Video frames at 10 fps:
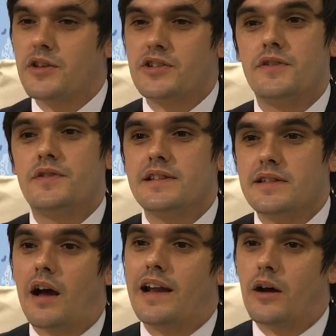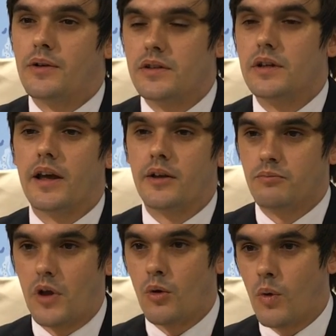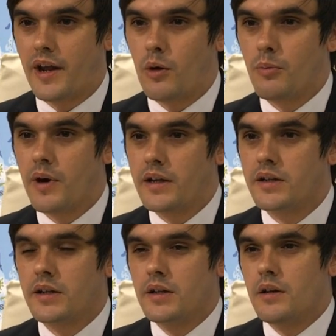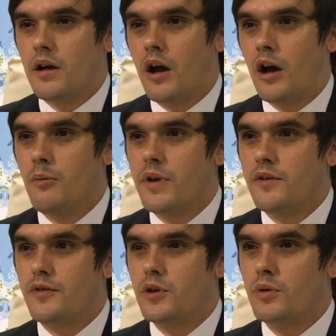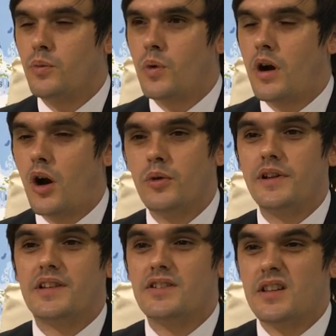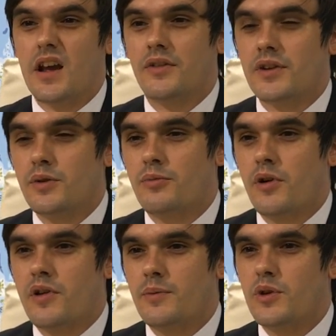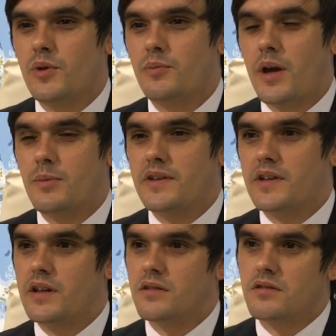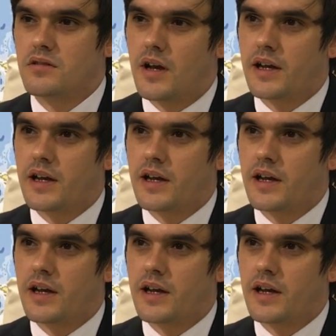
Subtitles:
mean, the shift is 9 hours and you get a 1 hour break. If you were only teaching the afternoon program, you would maybe teach,